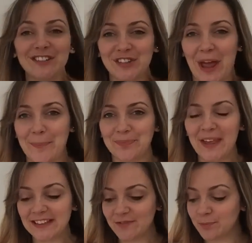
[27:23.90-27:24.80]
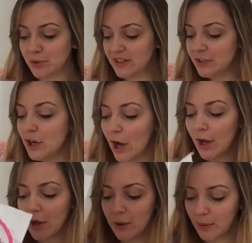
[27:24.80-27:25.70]
So yeah, that's Bryn &
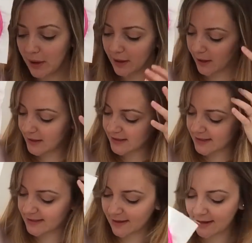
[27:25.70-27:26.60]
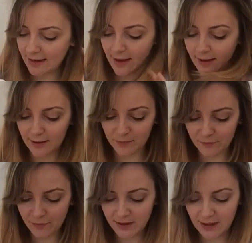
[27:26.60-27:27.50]
Co. Uh, is the designer.
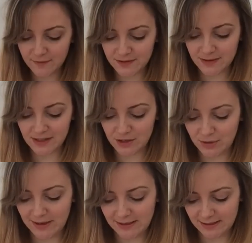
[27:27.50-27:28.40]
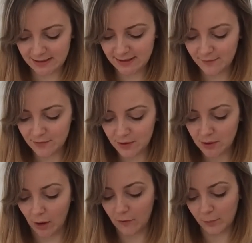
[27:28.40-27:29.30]
Free gift issue
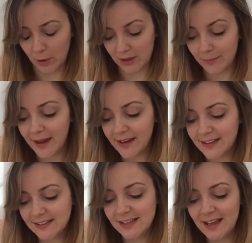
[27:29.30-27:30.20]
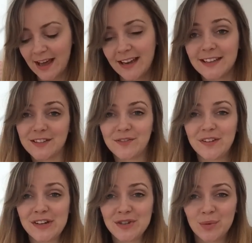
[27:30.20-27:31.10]
87 of Mollie Makes. And it's
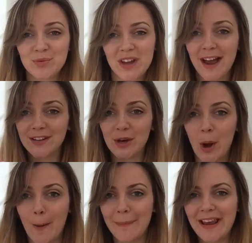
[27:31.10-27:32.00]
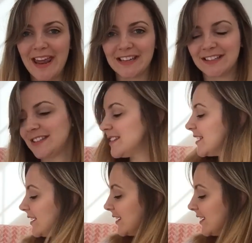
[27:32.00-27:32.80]
a finished object on my list.